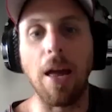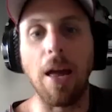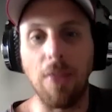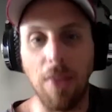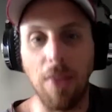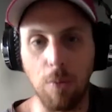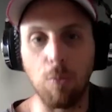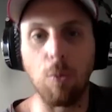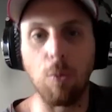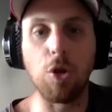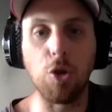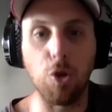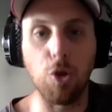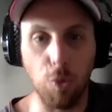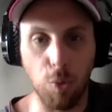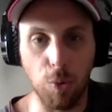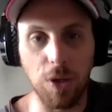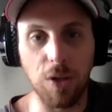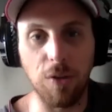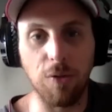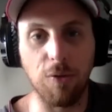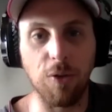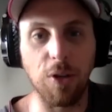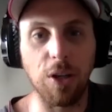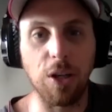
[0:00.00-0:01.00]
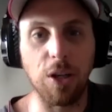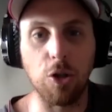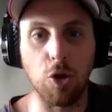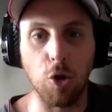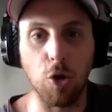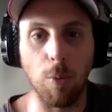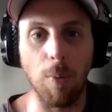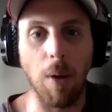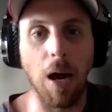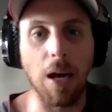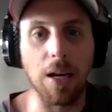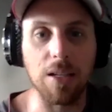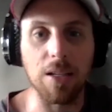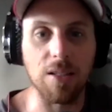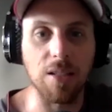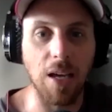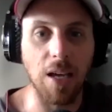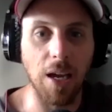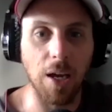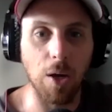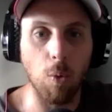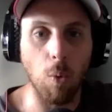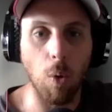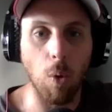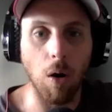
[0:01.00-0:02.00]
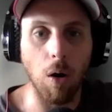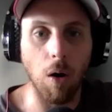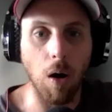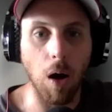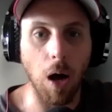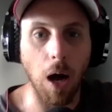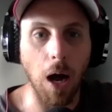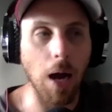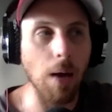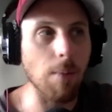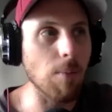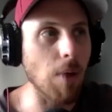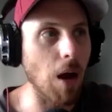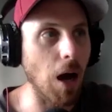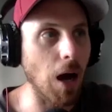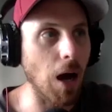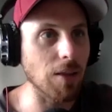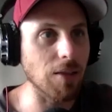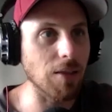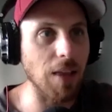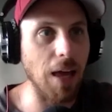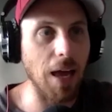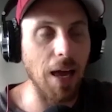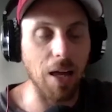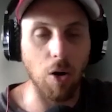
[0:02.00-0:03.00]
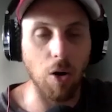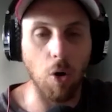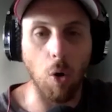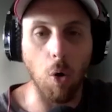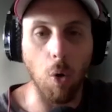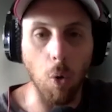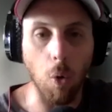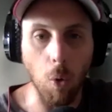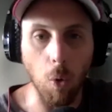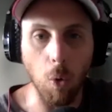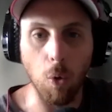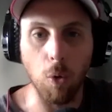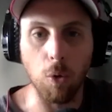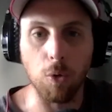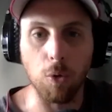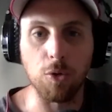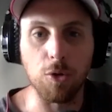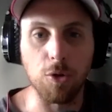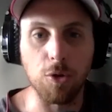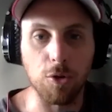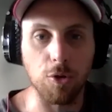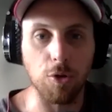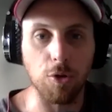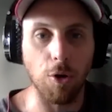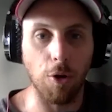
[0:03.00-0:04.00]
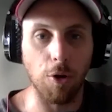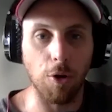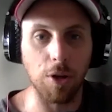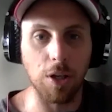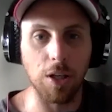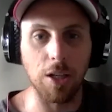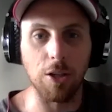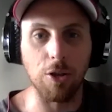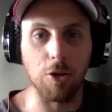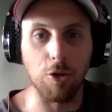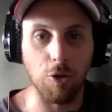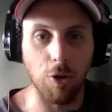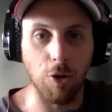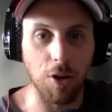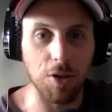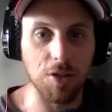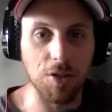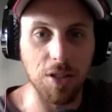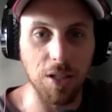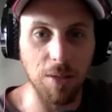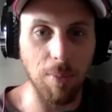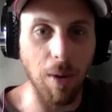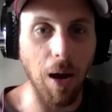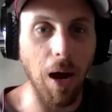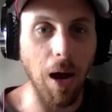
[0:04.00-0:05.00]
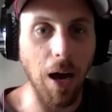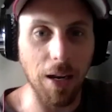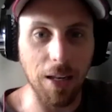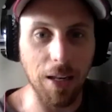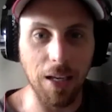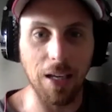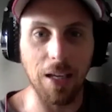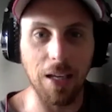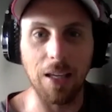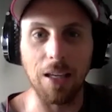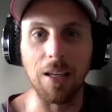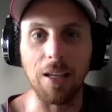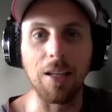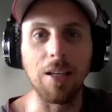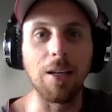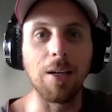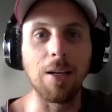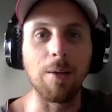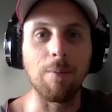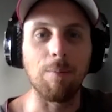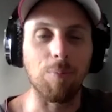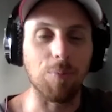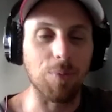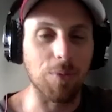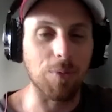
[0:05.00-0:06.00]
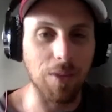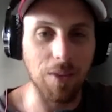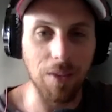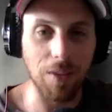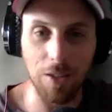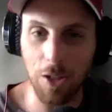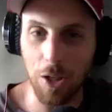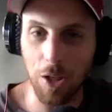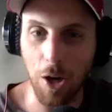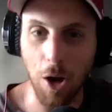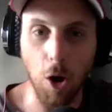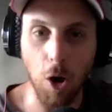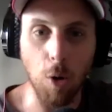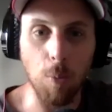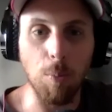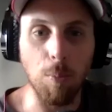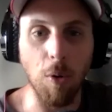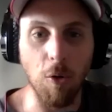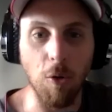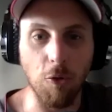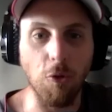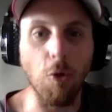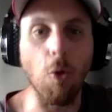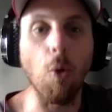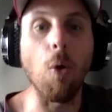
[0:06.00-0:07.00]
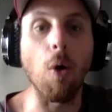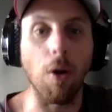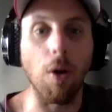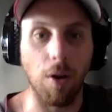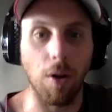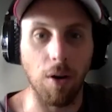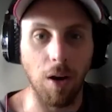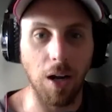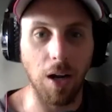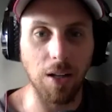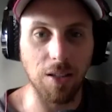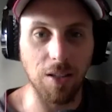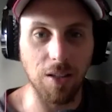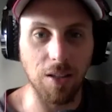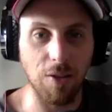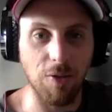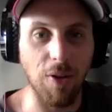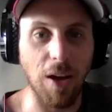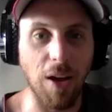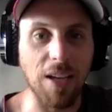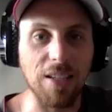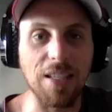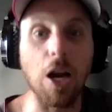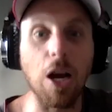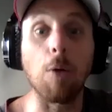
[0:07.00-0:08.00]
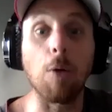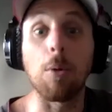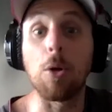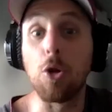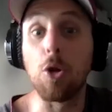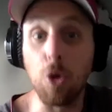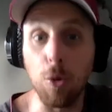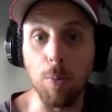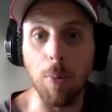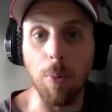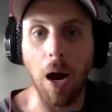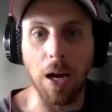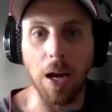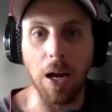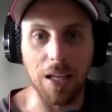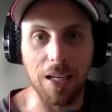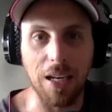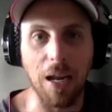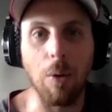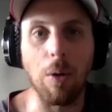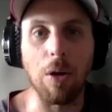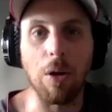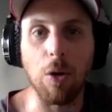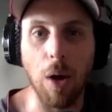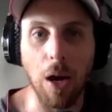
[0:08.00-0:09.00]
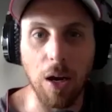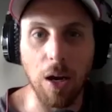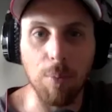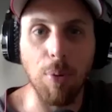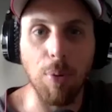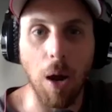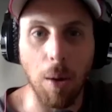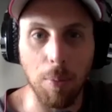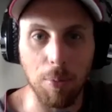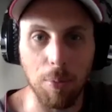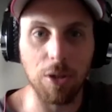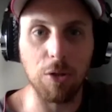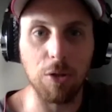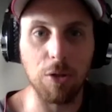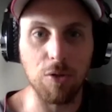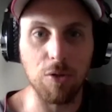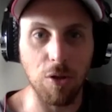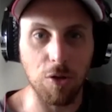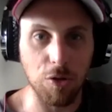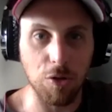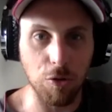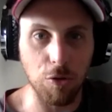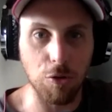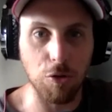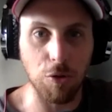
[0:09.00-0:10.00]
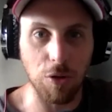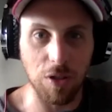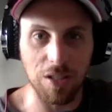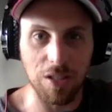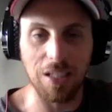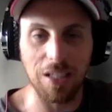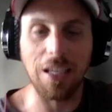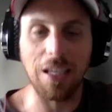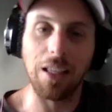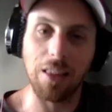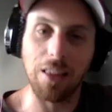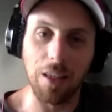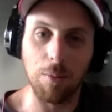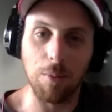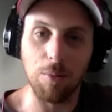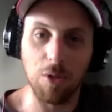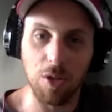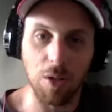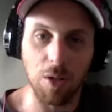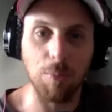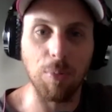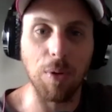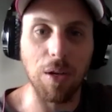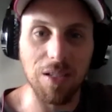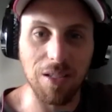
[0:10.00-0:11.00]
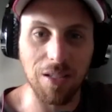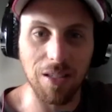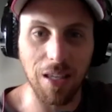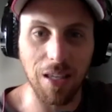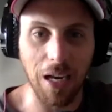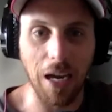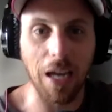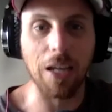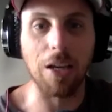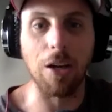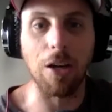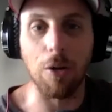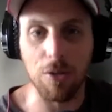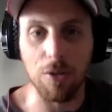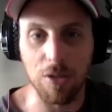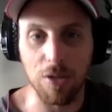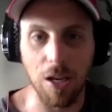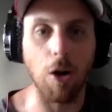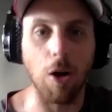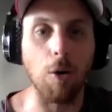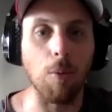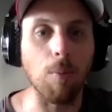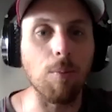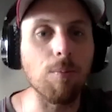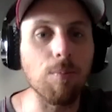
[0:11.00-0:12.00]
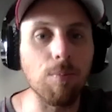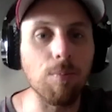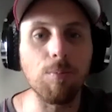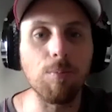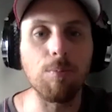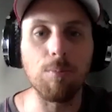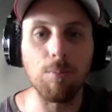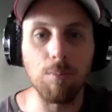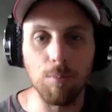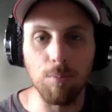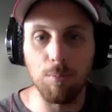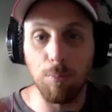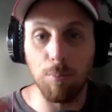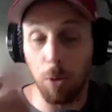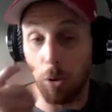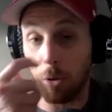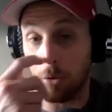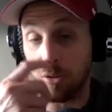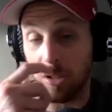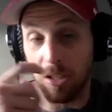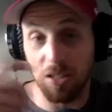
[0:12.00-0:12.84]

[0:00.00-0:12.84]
And then when you refeed, your body's saying, well, I'm not that old, dirty, crusty body, before I did the fast. Now I'm a new body. Now I know how to properly use those nutrients and get them to the places they got to go to help build